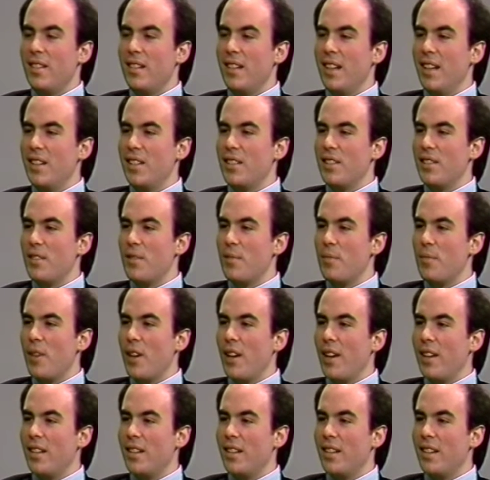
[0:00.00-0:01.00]
nature of the
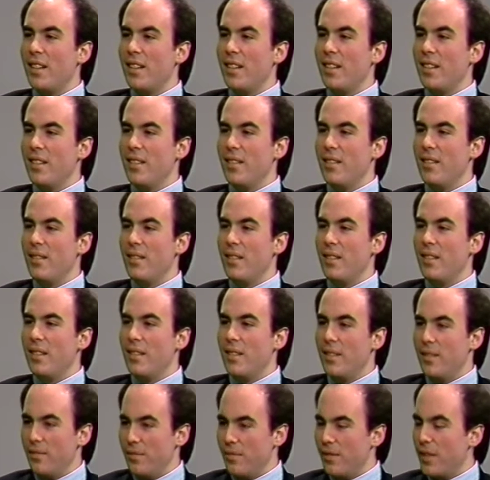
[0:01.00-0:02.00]
process. You
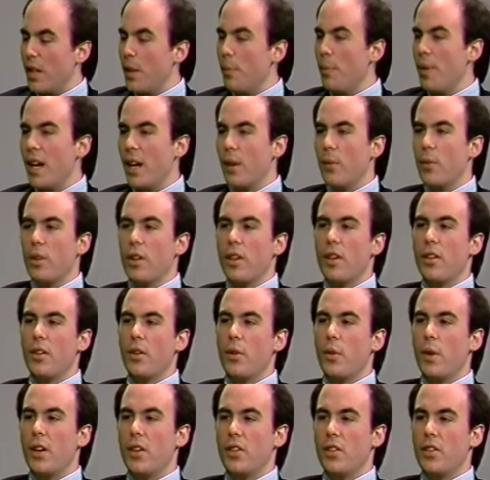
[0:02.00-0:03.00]
come back with other
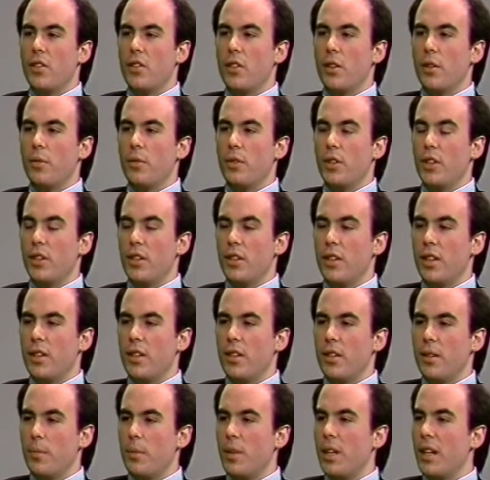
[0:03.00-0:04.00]
questions, hopefully you'll get
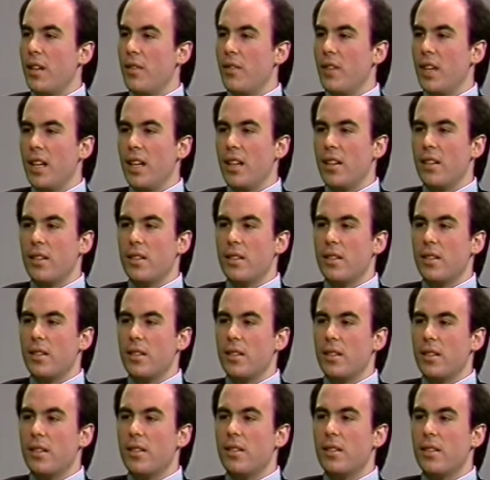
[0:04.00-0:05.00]
some kind of an answer.
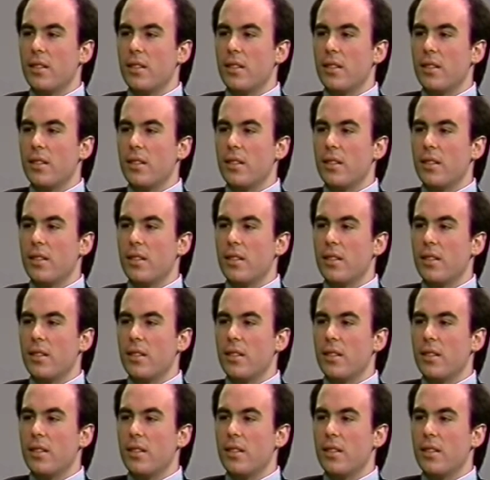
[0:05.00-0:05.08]
So,